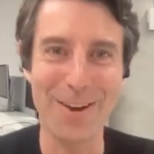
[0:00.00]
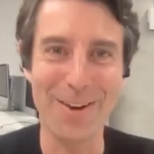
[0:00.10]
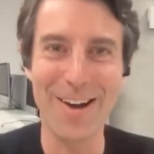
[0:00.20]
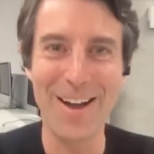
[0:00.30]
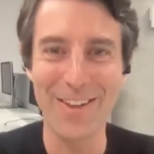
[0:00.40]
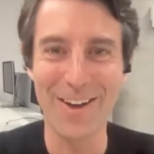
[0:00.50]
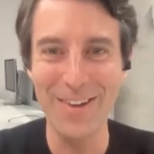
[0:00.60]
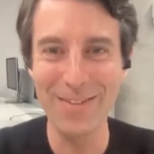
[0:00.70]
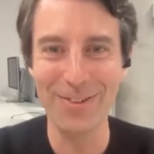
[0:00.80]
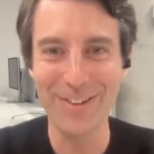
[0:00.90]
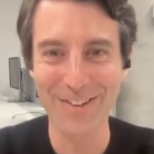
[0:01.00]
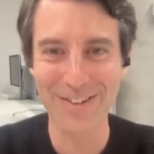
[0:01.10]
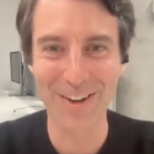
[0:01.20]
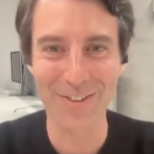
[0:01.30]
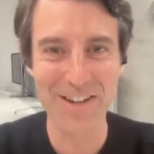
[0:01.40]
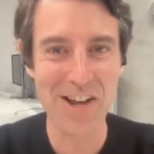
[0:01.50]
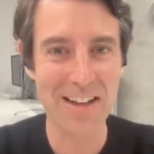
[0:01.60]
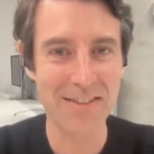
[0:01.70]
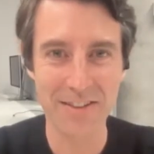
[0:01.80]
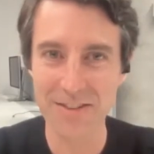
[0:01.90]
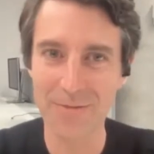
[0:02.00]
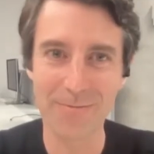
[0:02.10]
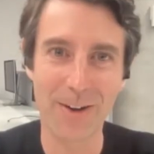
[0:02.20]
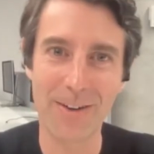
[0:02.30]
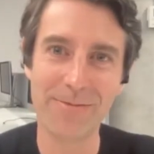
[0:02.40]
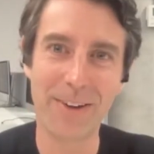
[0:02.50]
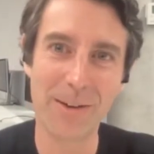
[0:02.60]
it, right? Like, people are just going to reach out to you. So I'm